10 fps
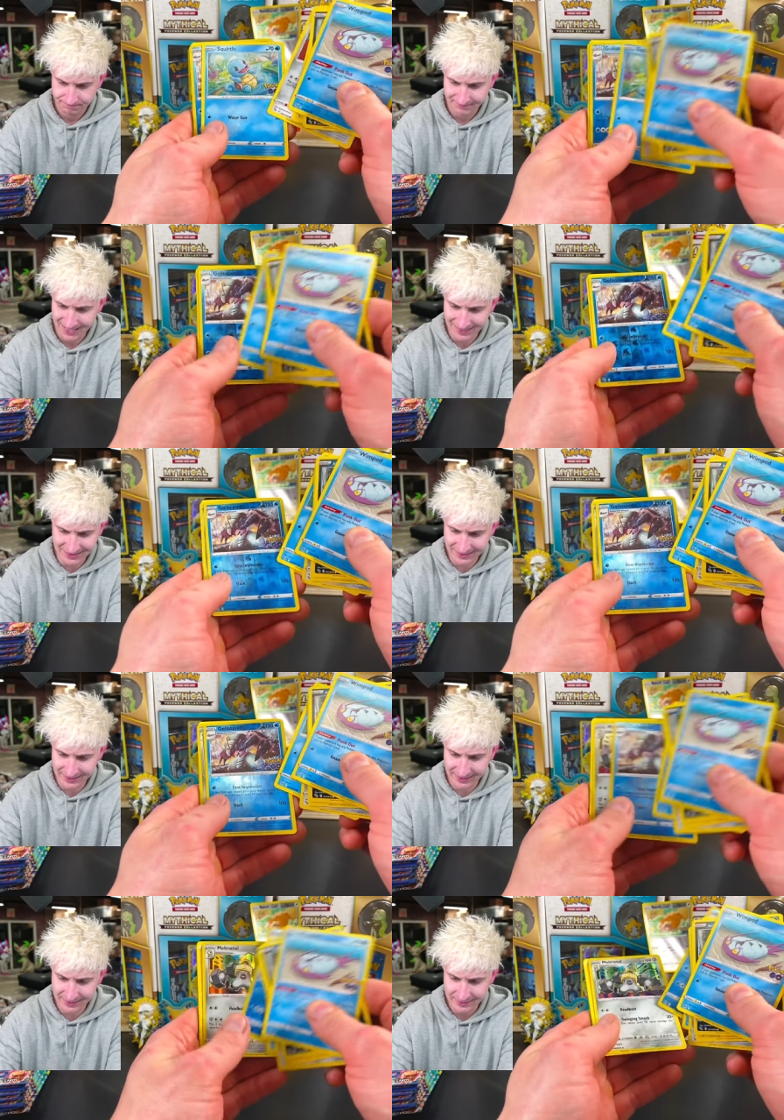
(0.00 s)
I just
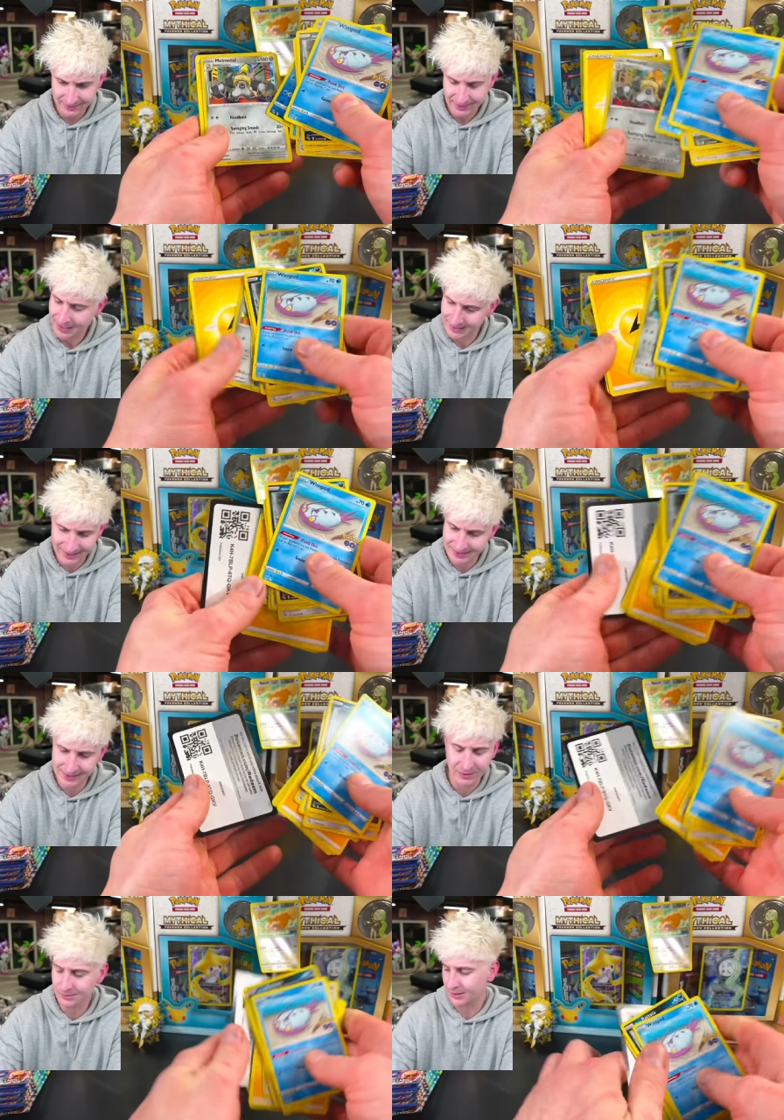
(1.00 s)
need... I need to see
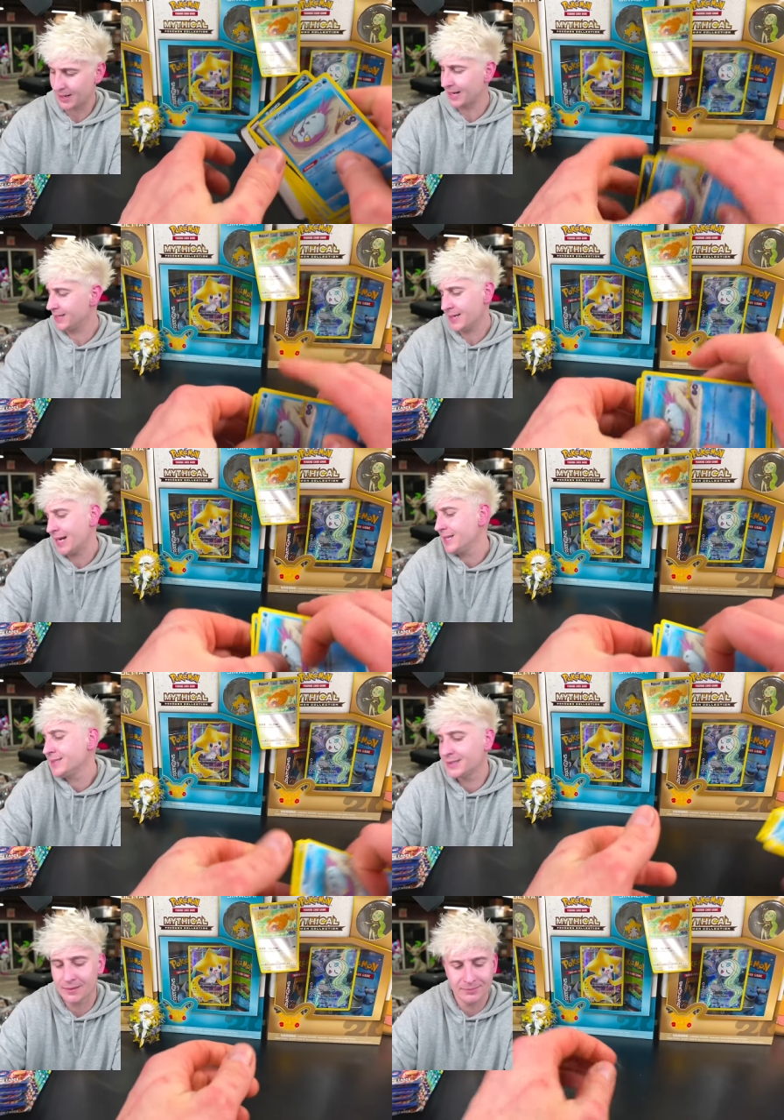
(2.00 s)
an Altar. I need I need
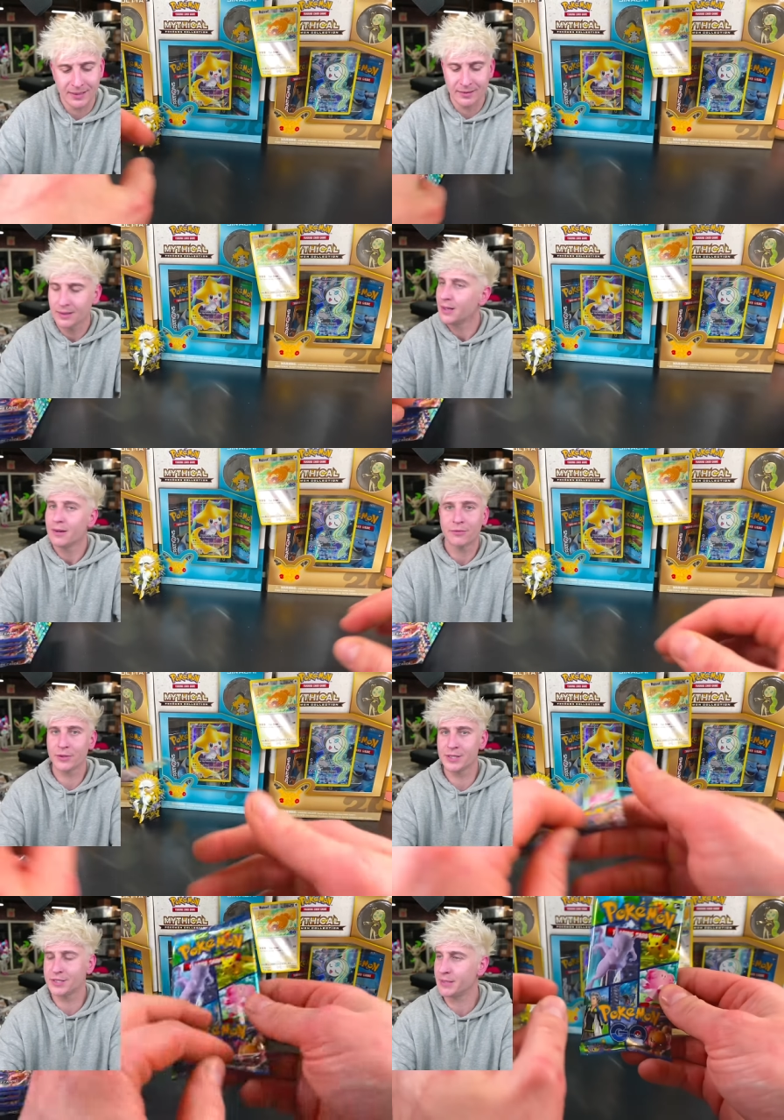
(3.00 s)
something for
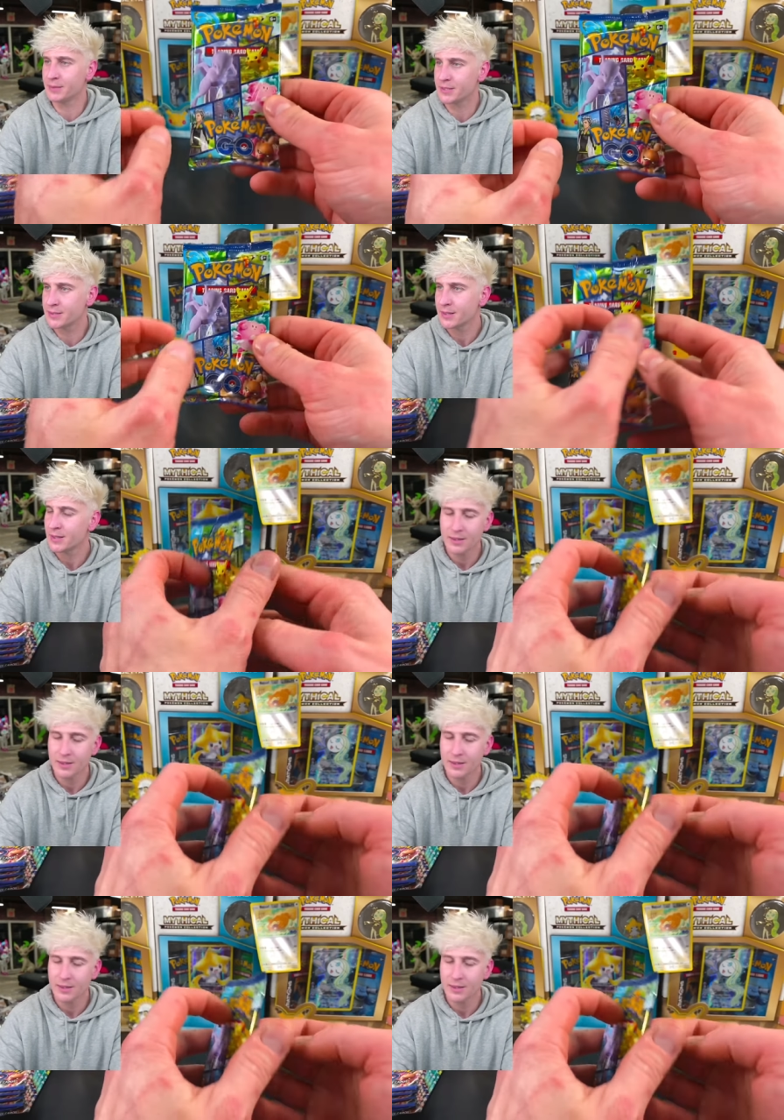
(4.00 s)
these Jimmies.